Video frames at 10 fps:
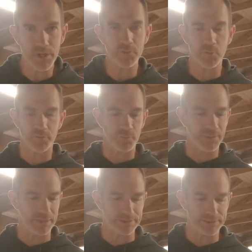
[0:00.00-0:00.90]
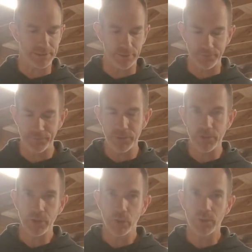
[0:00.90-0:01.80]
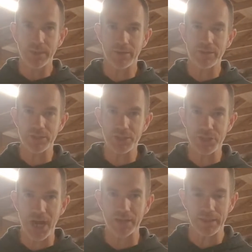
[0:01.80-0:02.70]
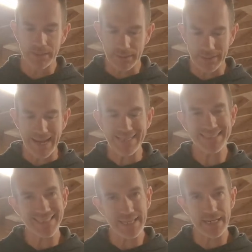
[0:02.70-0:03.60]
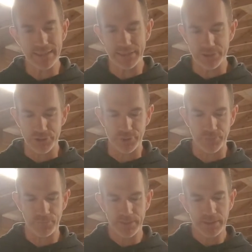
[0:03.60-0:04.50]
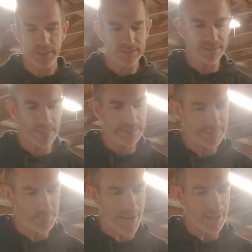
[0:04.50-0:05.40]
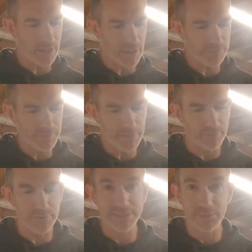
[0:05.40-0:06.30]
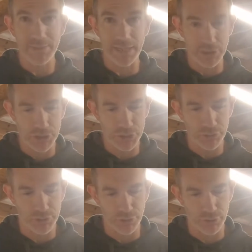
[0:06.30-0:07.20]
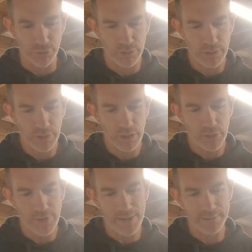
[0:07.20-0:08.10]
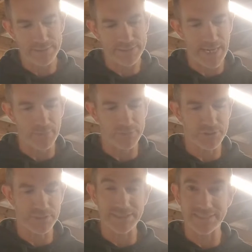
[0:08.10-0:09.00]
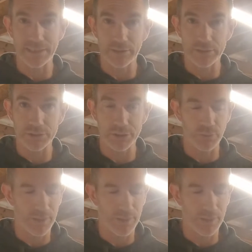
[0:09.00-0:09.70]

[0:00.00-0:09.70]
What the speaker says: comfortable for me. So we're gonna give these a shot. The last thing that I need to do is take these back off and run some of that shoe goo around inside, which is gonna seal the shoe